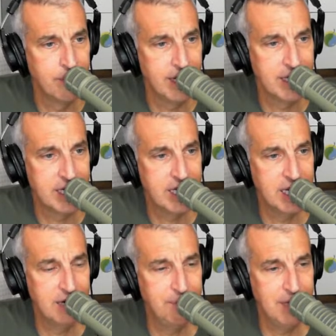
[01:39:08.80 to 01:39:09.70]
We got the
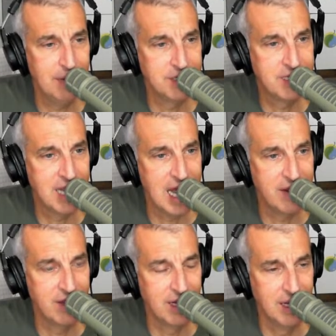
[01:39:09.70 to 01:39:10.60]
kid beat up his dad
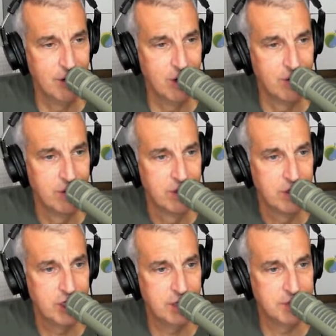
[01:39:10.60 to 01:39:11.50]
in the limo.
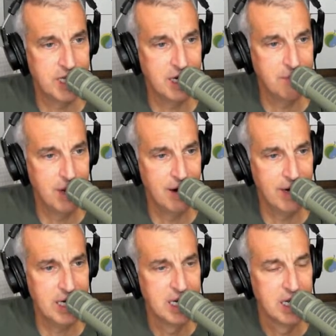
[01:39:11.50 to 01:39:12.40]
Jim's getting
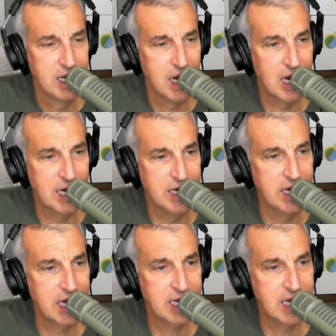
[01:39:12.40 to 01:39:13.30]
married.
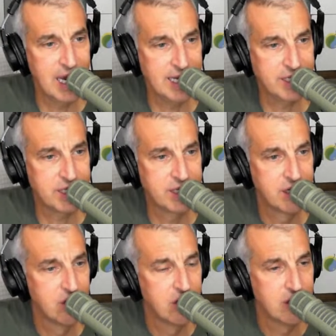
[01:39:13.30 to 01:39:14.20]
Nick Gates
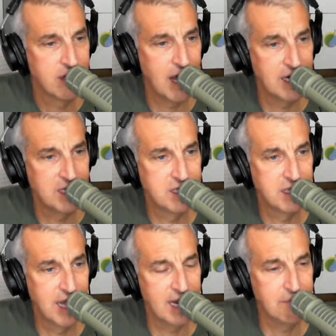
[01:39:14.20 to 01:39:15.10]
got his
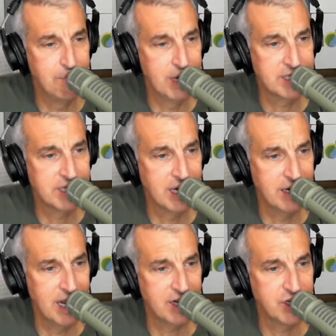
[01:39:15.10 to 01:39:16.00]
leg busted
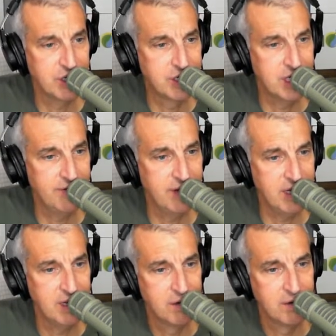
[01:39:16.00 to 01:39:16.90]
on national
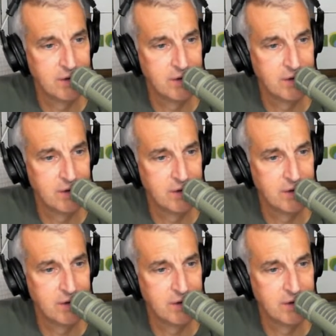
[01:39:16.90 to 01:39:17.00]
TV.